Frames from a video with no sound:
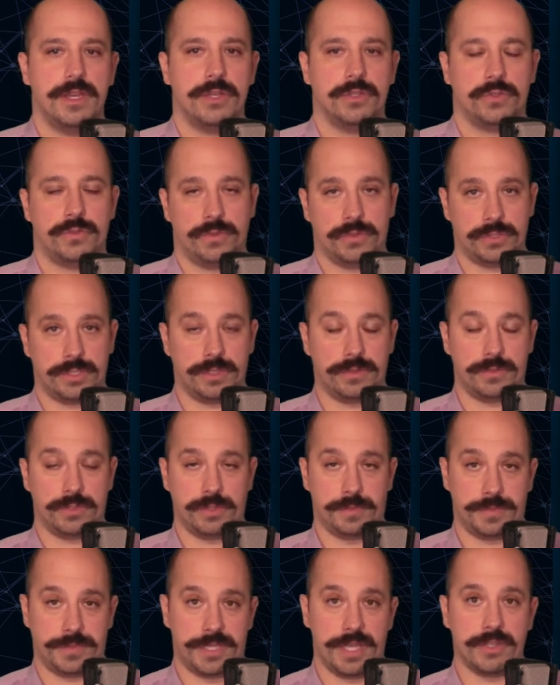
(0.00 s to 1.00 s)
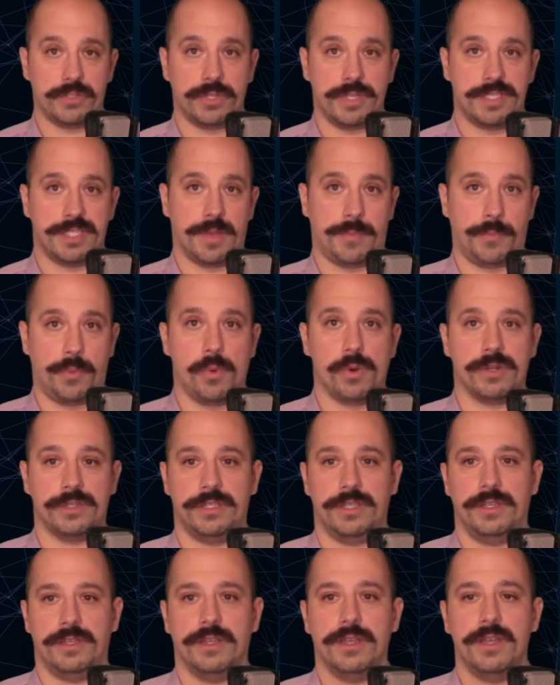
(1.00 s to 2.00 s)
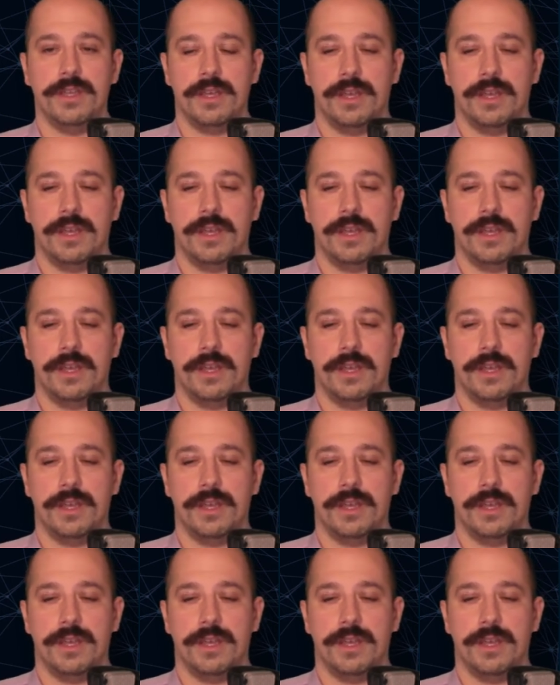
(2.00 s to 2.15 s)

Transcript: So essentially supporting